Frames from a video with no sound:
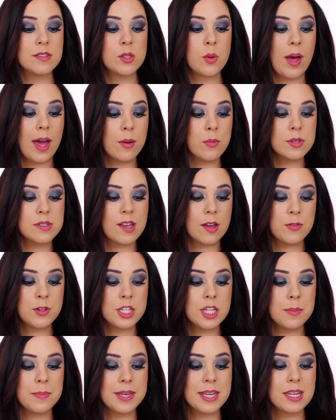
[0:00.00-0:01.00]
So I will
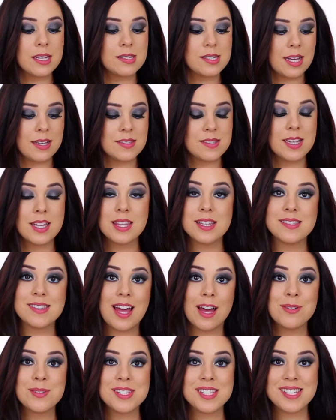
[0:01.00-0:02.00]
definitely be testing this
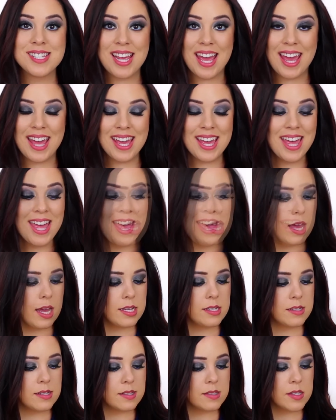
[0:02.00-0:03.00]
out today.
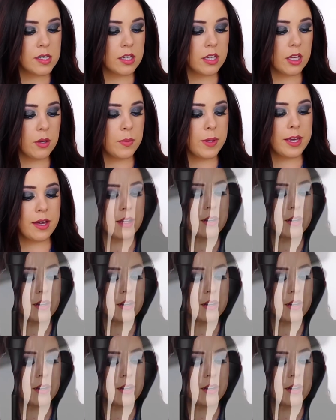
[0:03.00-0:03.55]
It does look like we